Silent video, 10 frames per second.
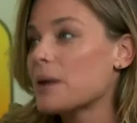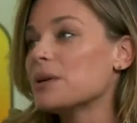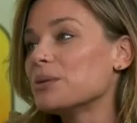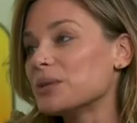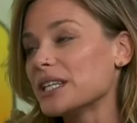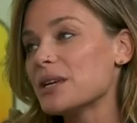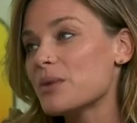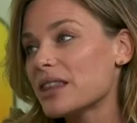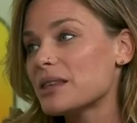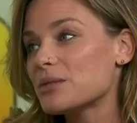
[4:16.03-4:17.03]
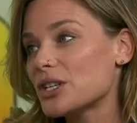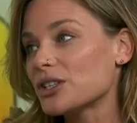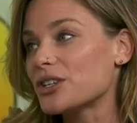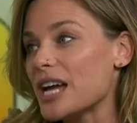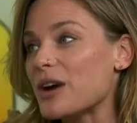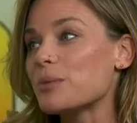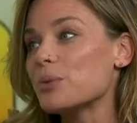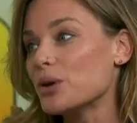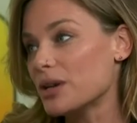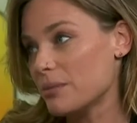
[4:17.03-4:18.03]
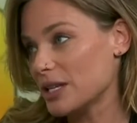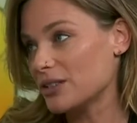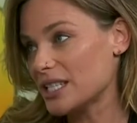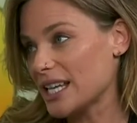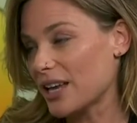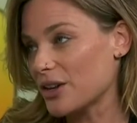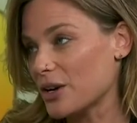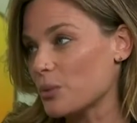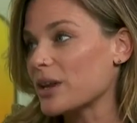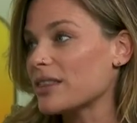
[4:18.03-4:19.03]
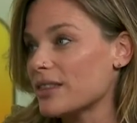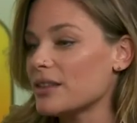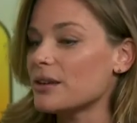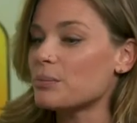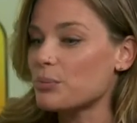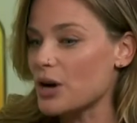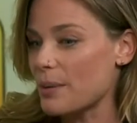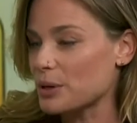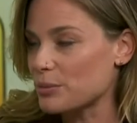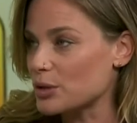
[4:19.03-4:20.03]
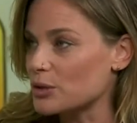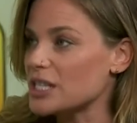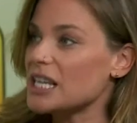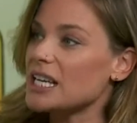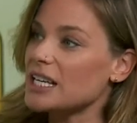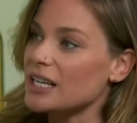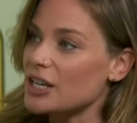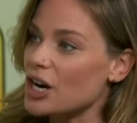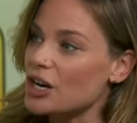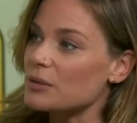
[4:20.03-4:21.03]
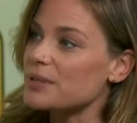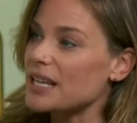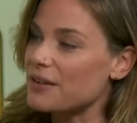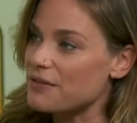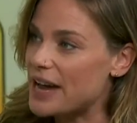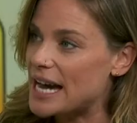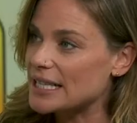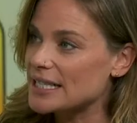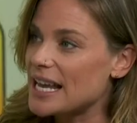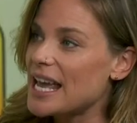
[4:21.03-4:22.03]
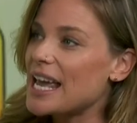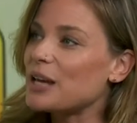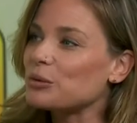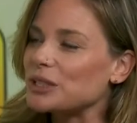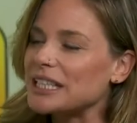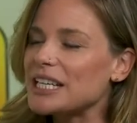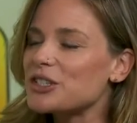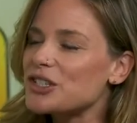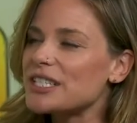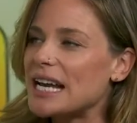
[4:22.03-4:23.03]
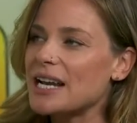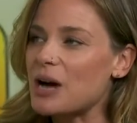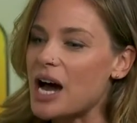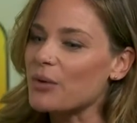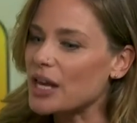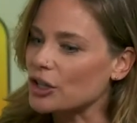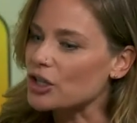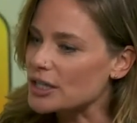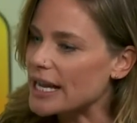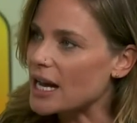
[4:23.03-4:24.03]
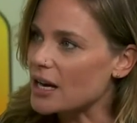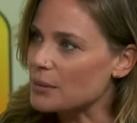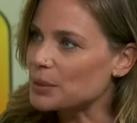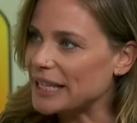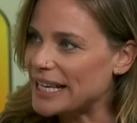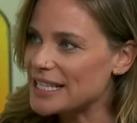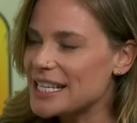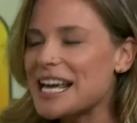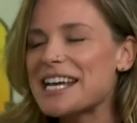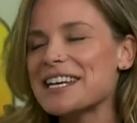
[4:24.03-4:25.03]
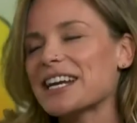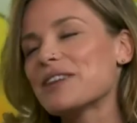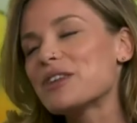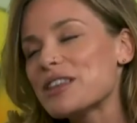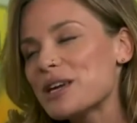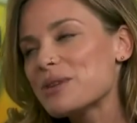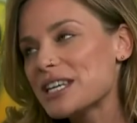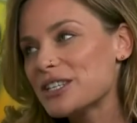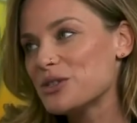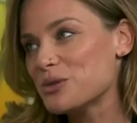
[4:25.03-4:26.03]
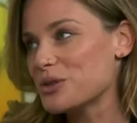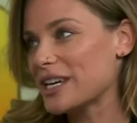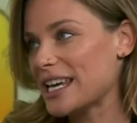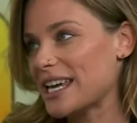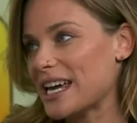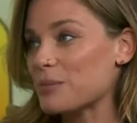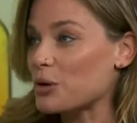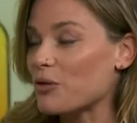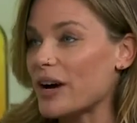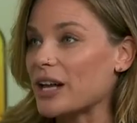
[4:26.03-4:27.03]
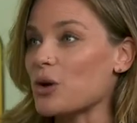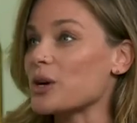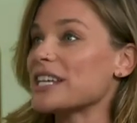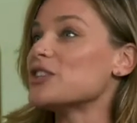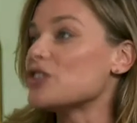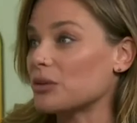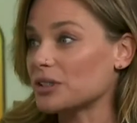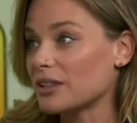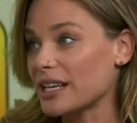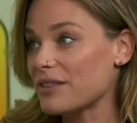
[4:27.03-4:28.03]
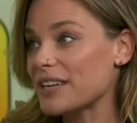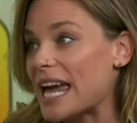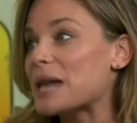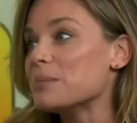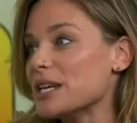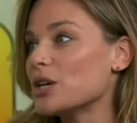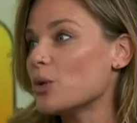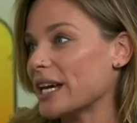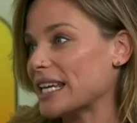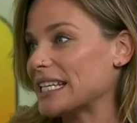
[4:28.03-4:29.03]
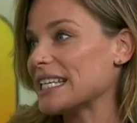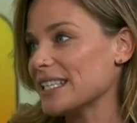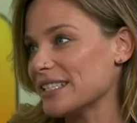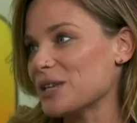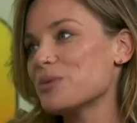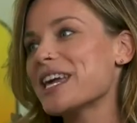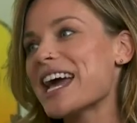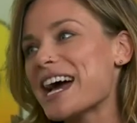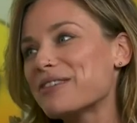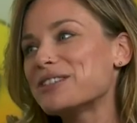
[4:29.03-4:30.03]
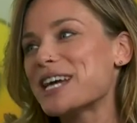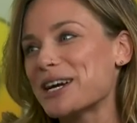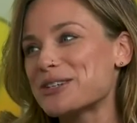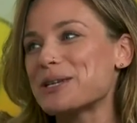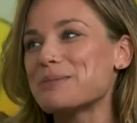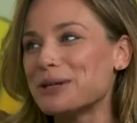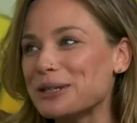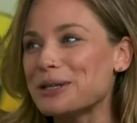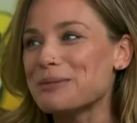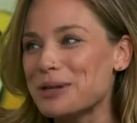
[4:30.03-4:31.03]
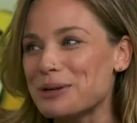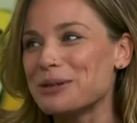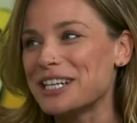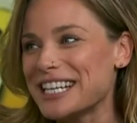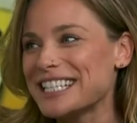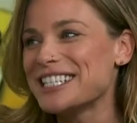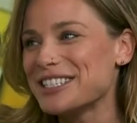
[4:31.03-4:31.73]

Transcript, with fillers: Yeah. We really want them to learn how to put a meal together with the proper protein and carbs and fats and really understand how that looks like on a plate. Not everything we do profile or in general in life can be quick and easy. We okay. have to actually put I a little know, bit of work sense.